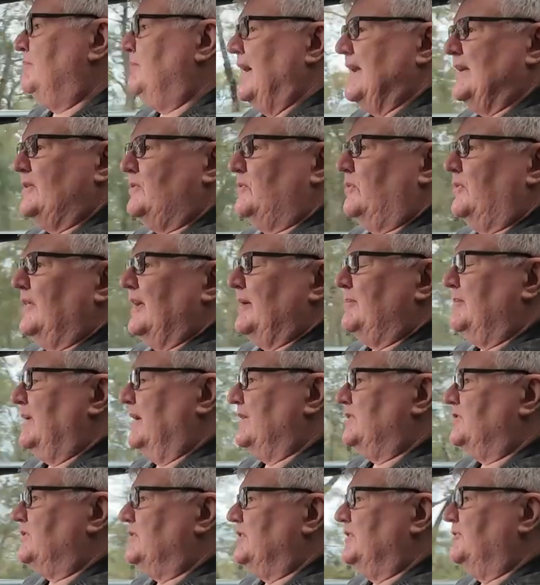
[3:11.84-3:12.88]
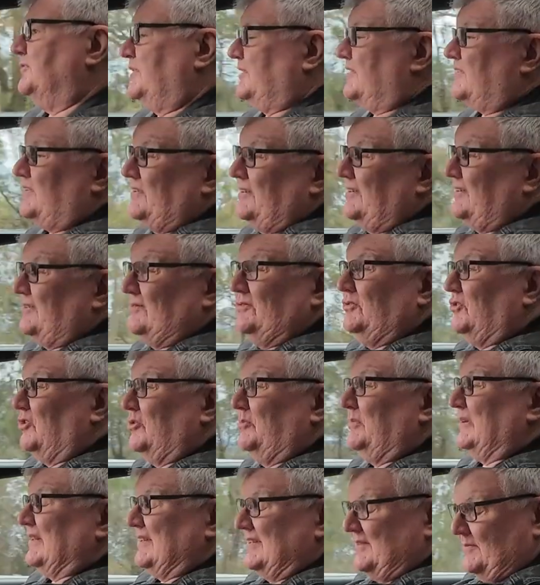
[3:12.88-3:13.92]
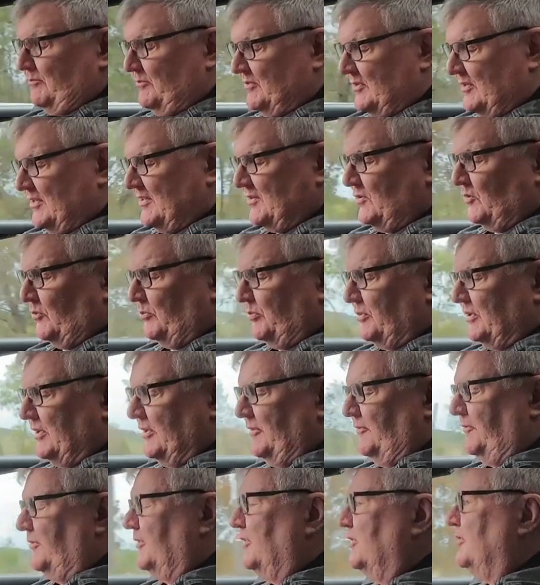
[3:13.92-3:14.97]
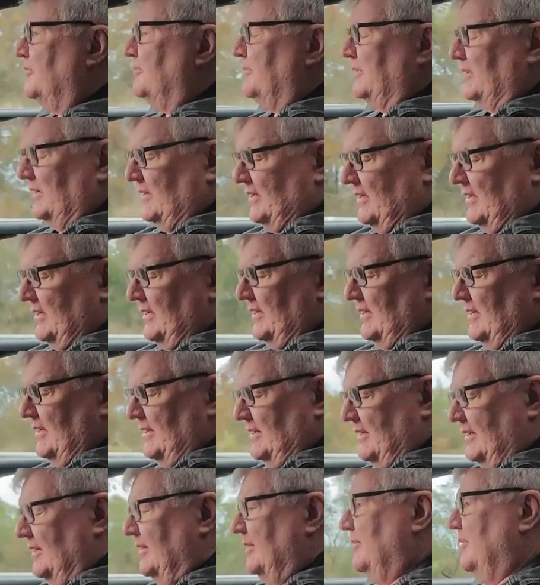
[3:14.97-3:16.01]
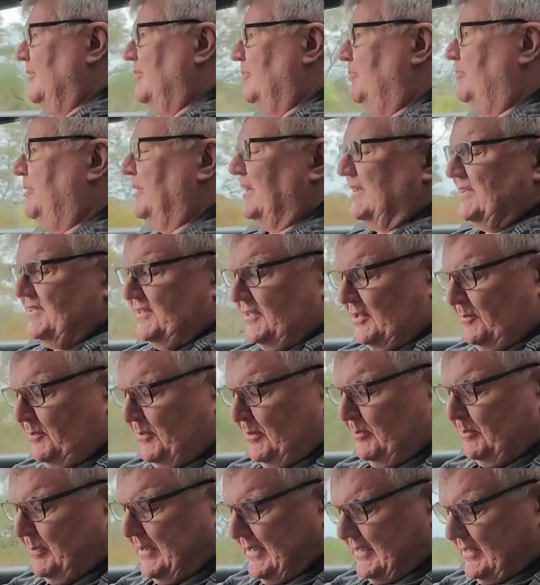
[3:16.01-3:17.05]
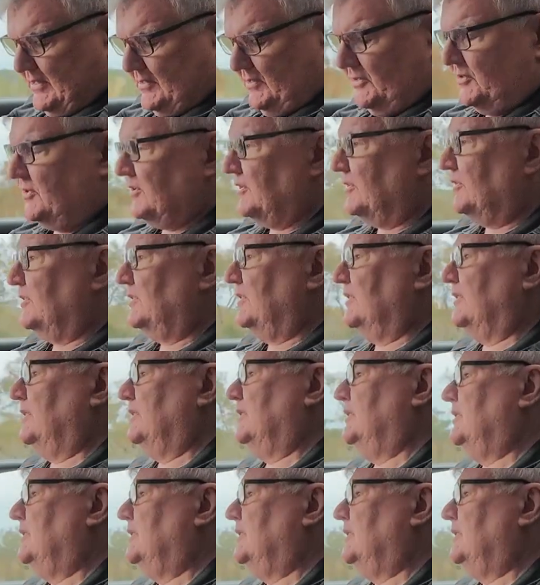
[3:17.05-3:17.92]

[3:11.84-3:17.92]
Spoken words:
make all that much difference. Normal is still pretty firm. But I slip it back into,